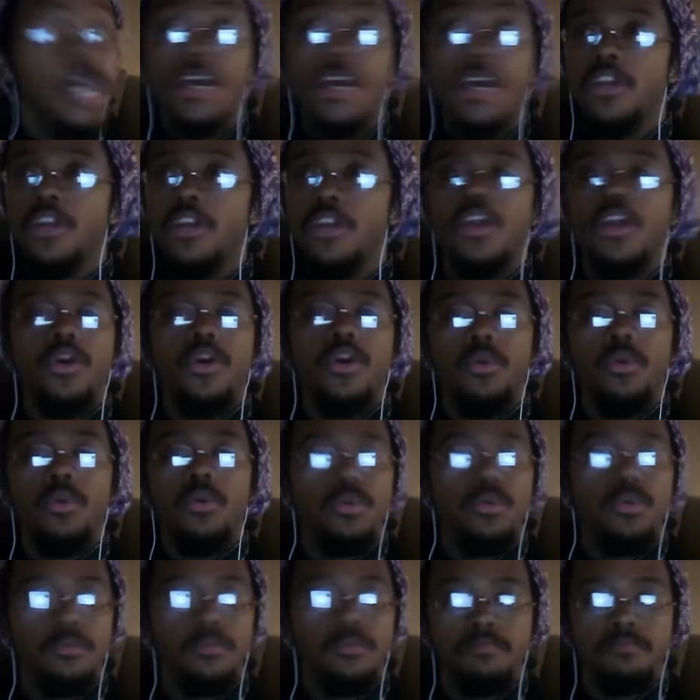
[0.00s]
no.
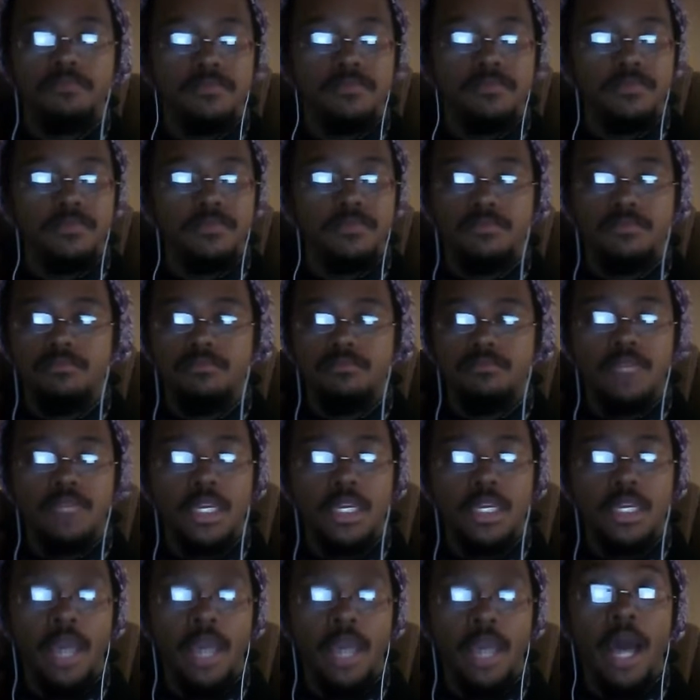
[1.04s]

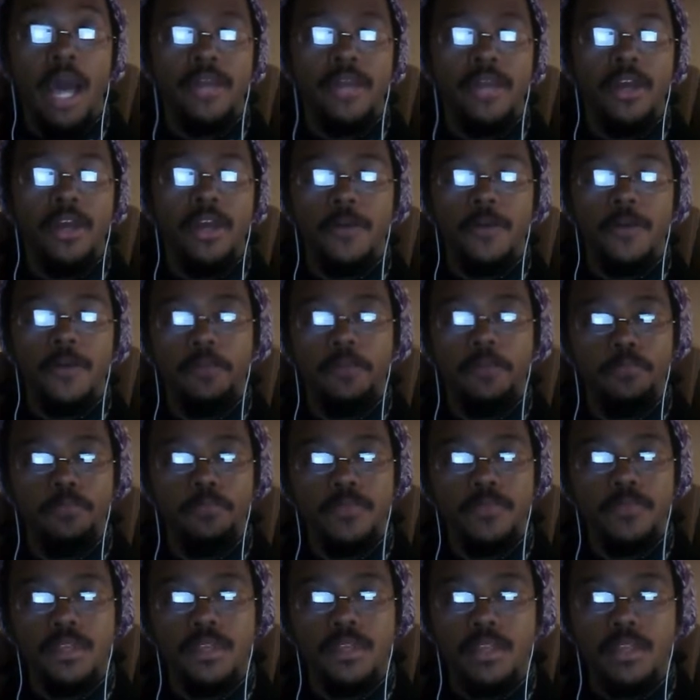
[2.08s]
God, no.
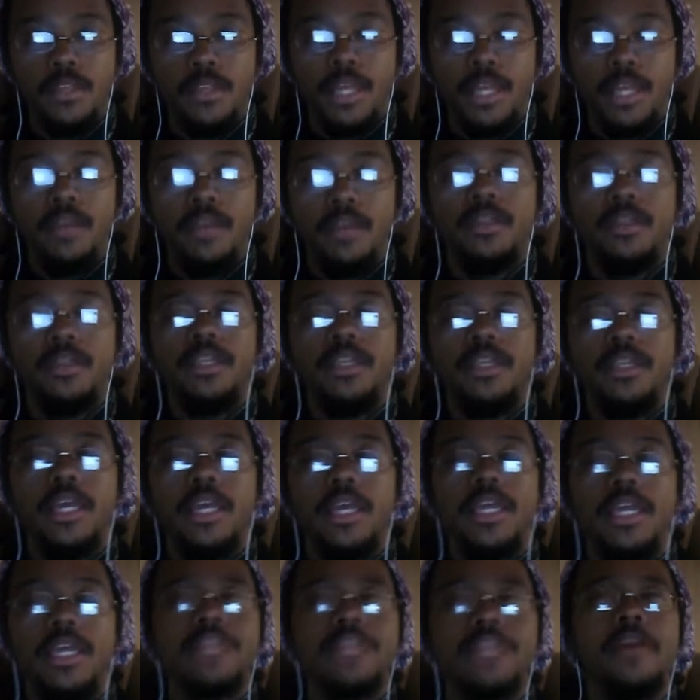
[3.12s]
Like,
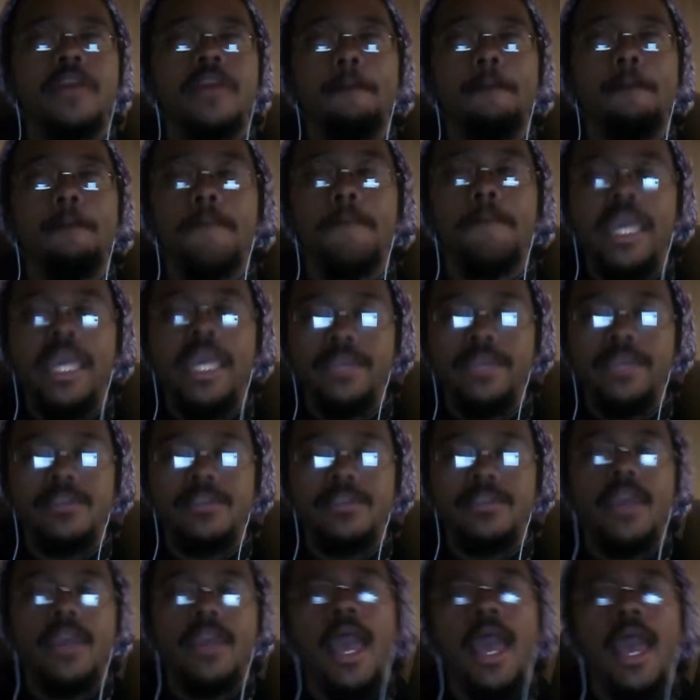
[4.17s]
it's amazing
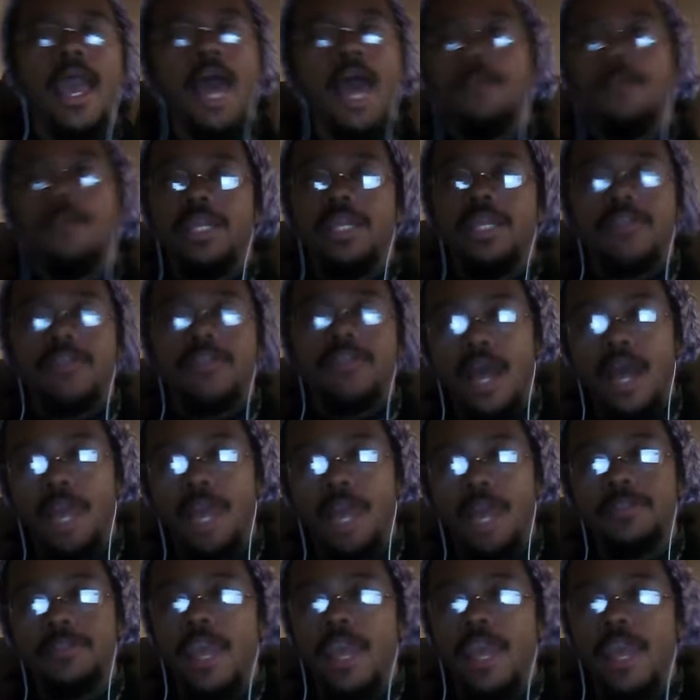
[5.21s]
how many times
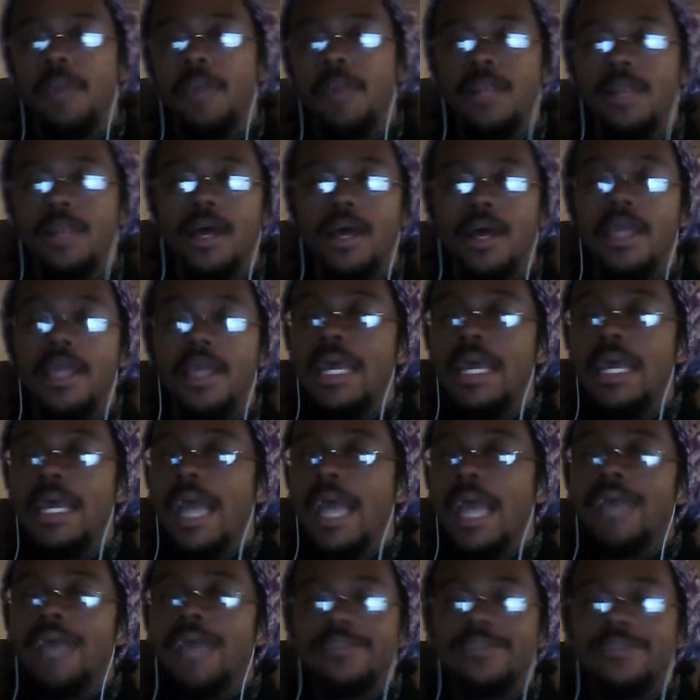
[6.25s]
Camelot
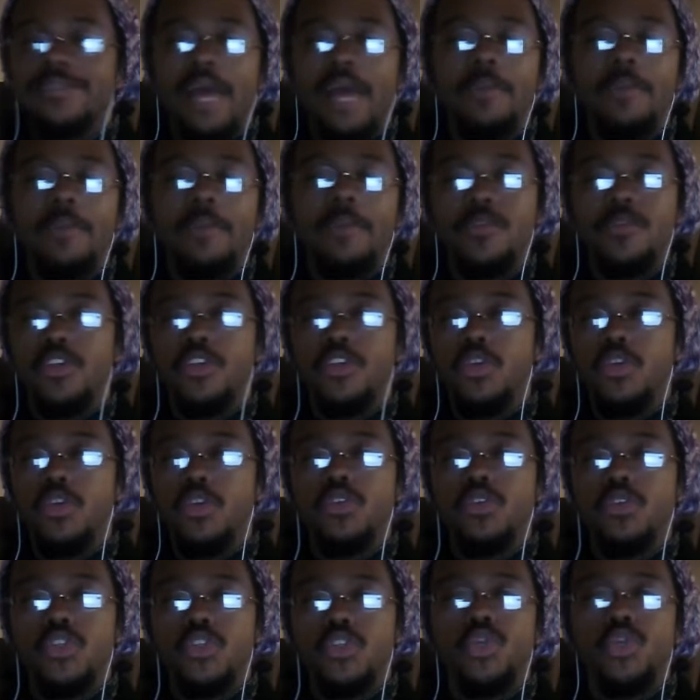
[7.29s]
has not been reduced
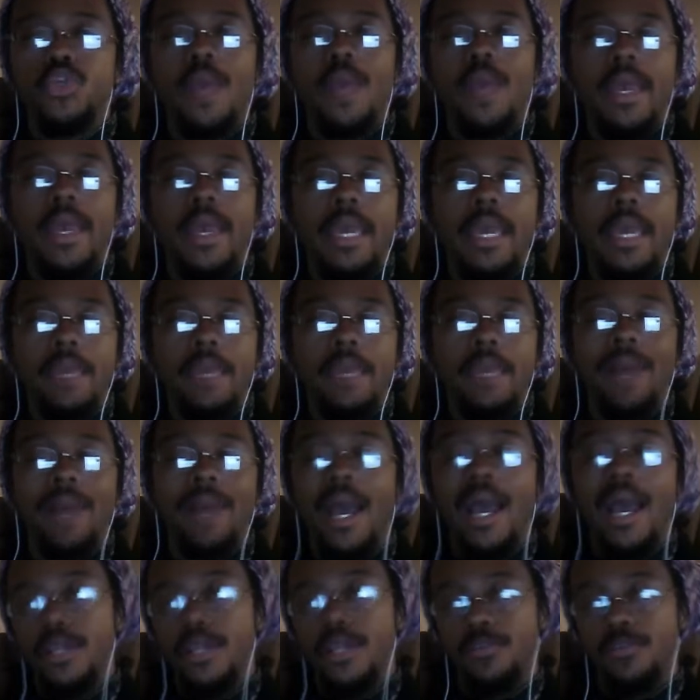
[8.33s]
to a
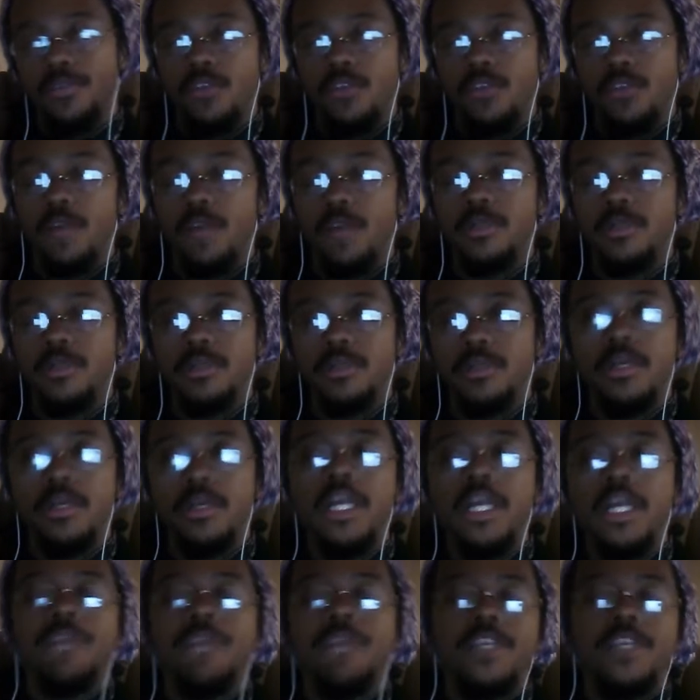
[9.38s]
pile of rubble.
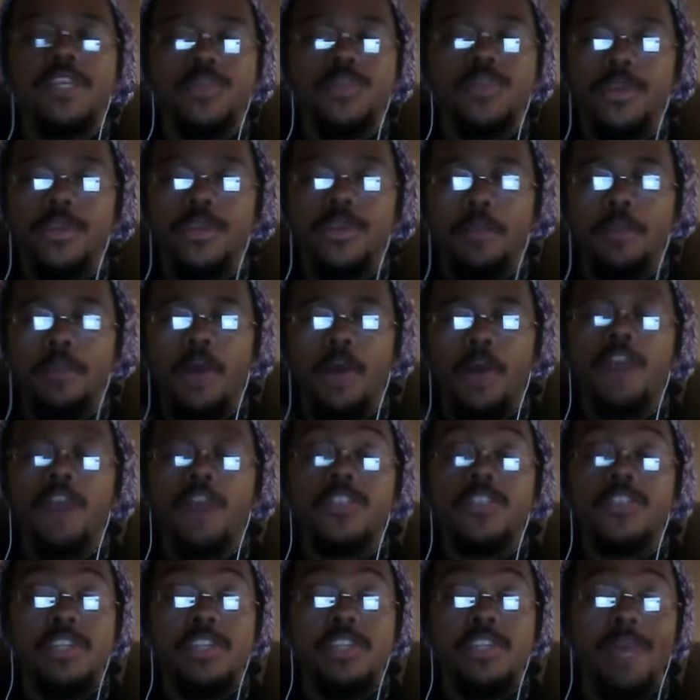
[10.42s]
If this were the Marvel
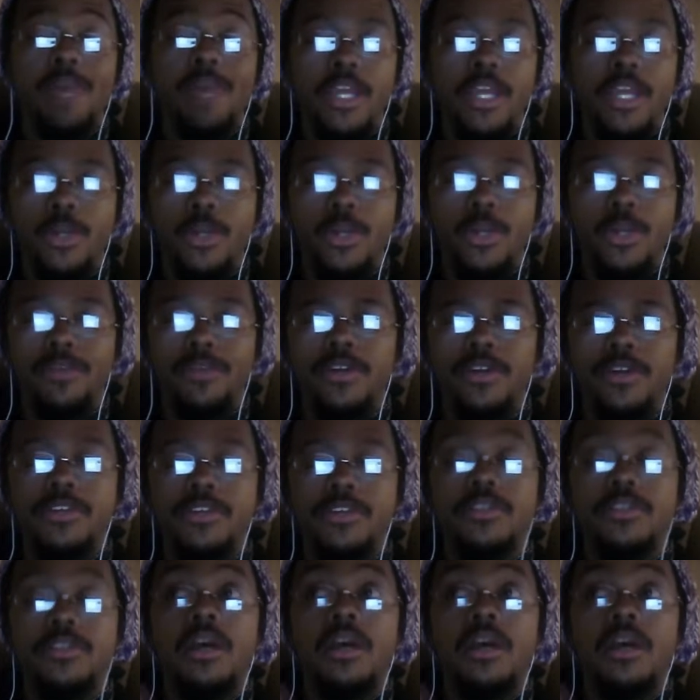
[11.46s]
Cinematic Universe,